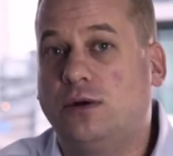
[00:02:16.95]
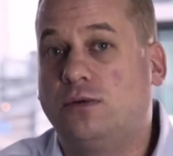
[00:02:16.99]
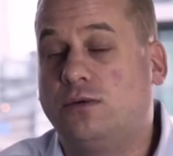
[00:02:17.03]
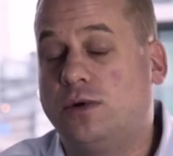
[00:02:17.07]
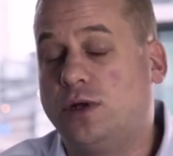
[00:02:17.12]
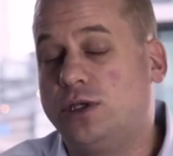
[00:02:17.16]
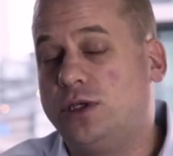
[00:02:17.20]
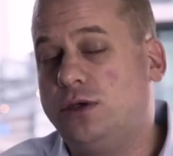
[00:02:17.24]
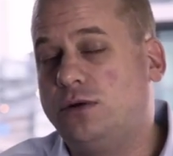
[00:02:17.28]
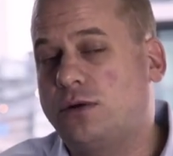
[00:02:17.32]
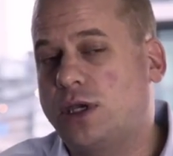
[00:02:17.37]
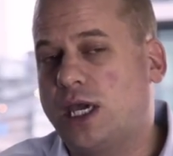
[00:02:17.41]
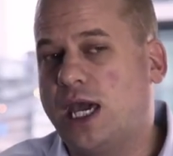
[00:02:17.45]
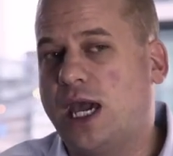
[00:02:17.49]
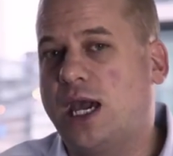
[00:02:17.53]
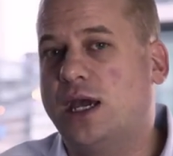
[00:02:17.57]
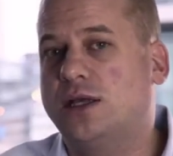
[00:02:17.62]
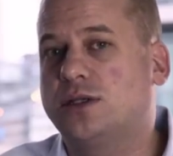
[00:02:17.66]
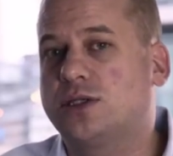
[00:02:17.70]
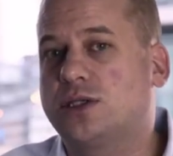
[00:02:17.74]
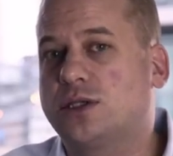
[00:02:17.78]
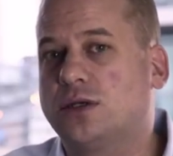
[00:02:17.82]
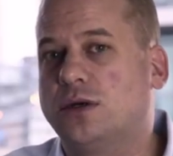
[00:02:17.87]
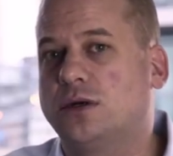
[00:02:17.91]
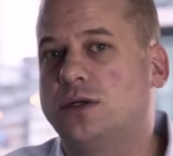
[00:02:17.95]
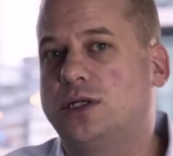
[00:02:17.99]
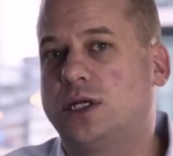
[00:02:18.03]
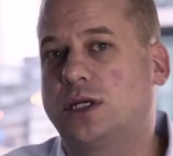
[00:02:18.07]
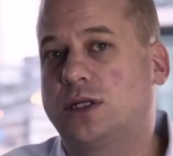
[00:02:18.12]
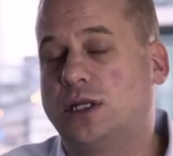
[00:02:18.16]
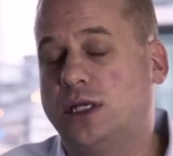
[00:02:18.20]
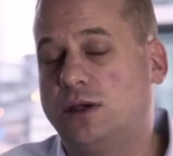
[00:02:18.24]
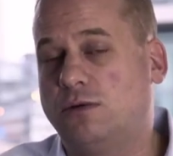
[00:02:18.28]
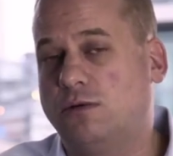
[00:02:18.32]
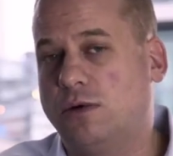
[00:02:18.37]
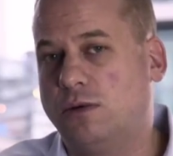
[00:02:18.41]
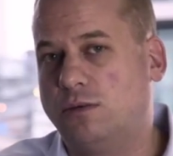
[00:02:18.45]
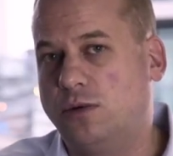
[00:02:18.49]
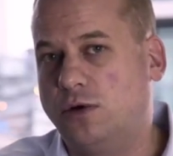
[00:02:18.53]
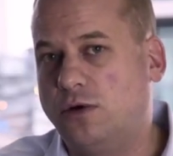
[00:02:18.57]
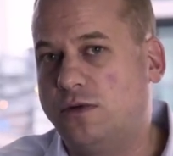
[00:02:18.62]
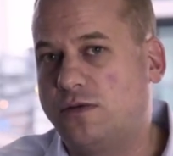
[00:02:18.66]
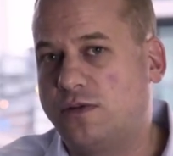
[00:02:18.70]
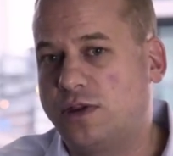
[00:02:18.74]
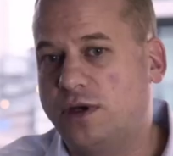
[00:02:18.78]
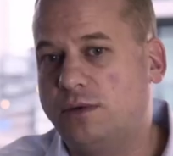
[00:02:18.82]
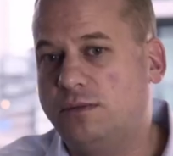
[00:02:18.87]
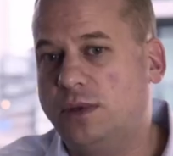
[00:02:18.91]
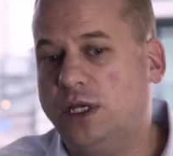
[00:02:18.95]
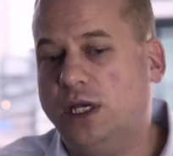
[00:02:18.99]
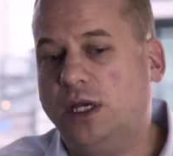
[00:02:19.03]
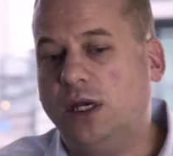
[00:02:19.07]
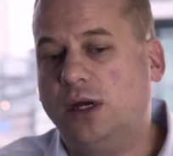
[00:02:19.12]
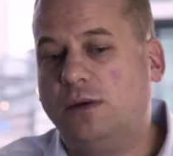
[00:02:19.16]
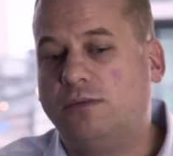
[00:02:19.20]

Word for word: Well, you can surgically remove them,